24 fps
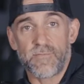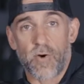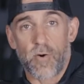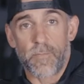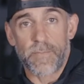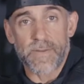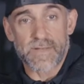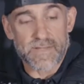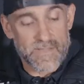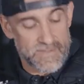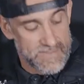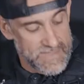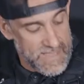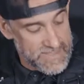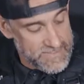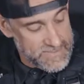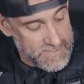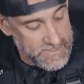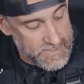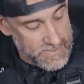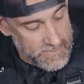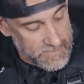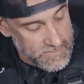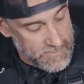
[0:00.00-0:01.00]
open because that's
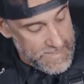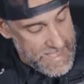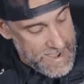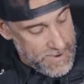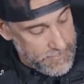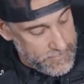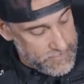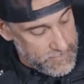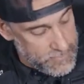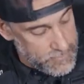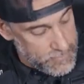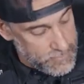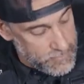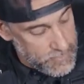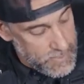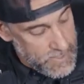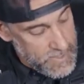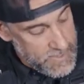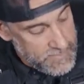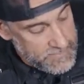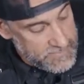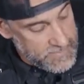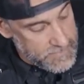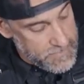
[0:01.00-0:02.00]
gonna allow you
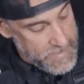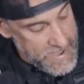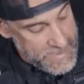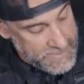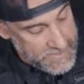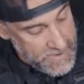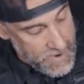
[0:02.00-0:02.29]
to make